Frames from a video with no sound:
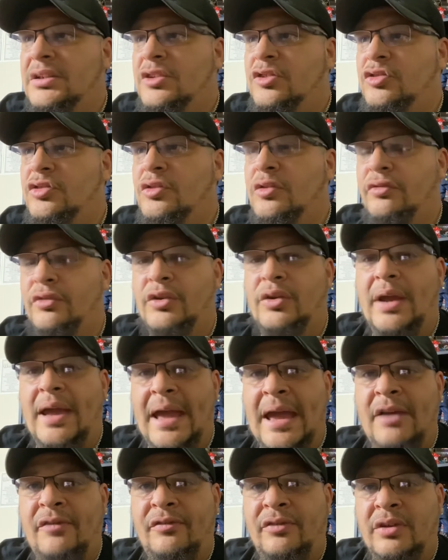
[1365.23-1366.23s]
So if you're
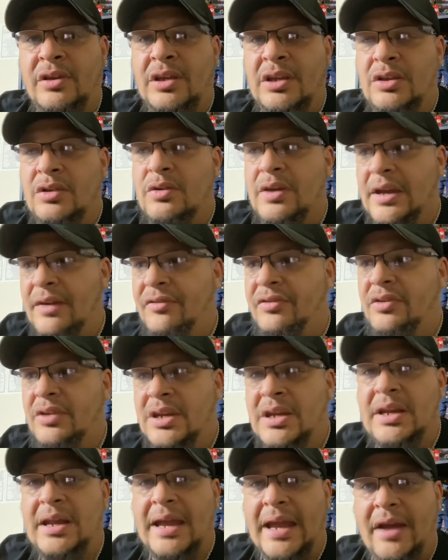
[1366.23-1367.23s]
African, you have to
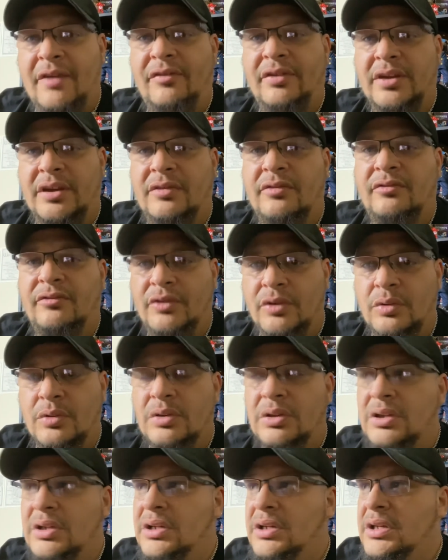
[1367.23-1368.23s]
eat African
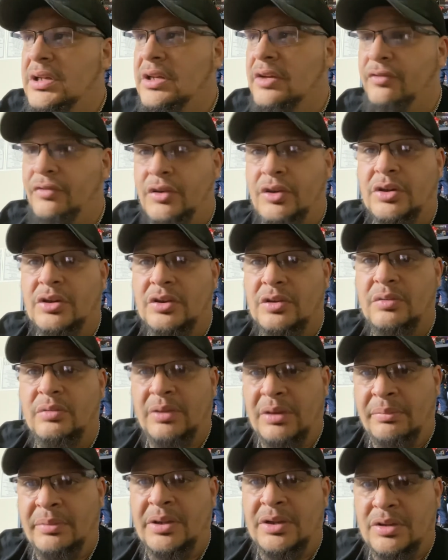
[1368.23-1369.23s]
food. If you're
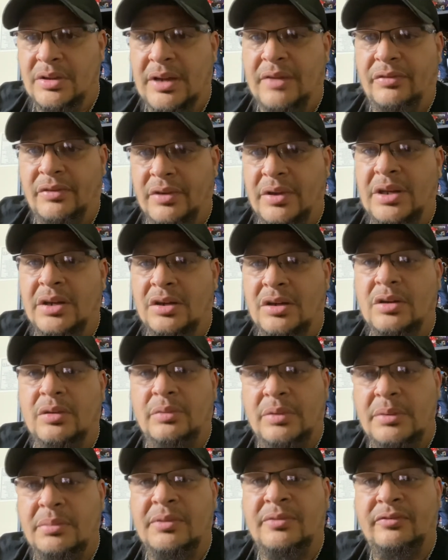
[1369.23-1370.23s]
Caribbean, you have to eat
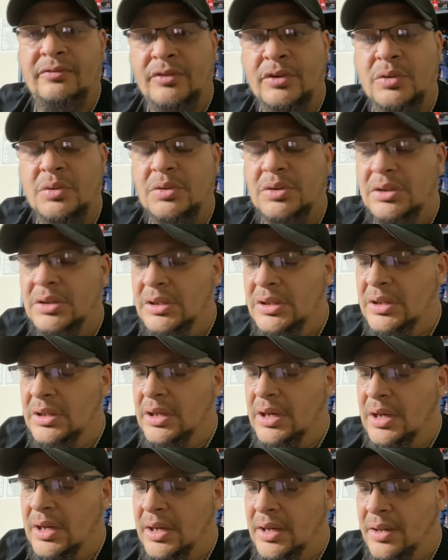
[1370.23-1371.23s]
Caribbean food.
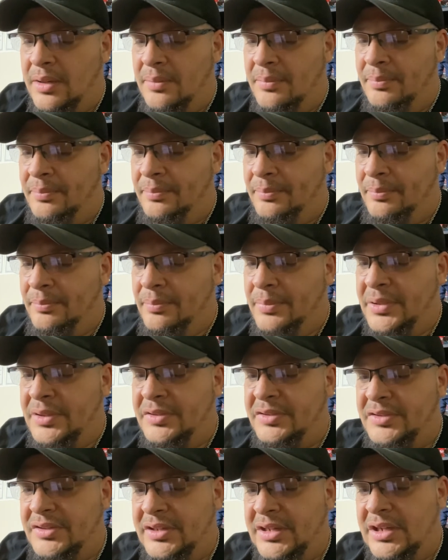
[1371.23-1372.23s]
But
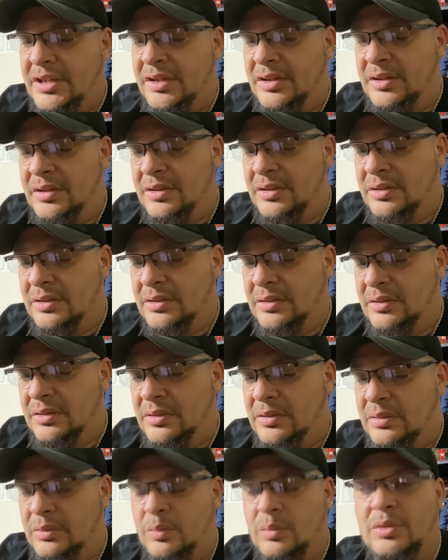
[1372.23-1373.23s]
instead,
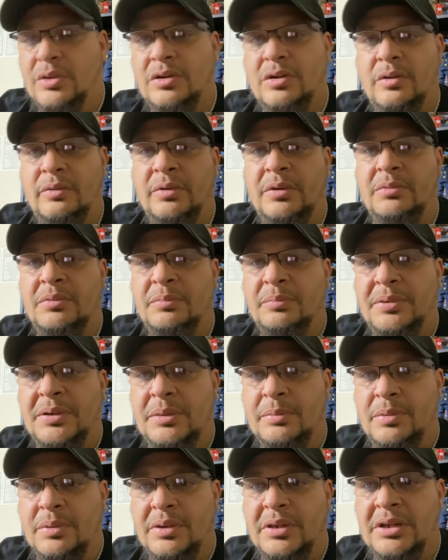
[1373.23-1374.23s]
we're Caribbean
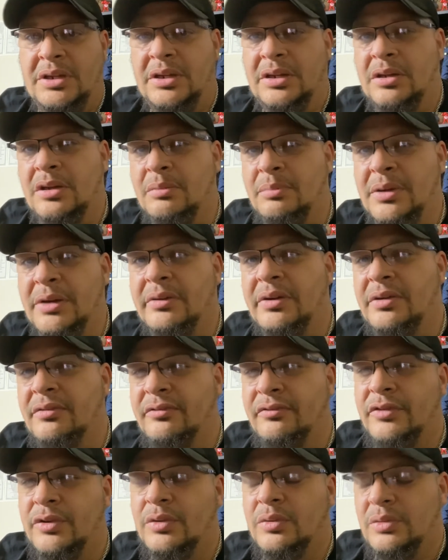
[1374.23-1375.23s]
people eating American
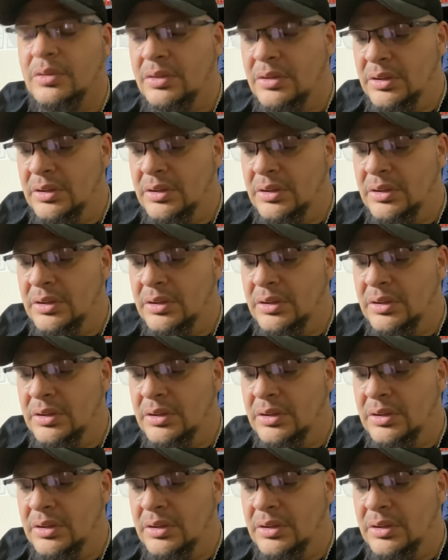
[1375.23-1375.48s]
food.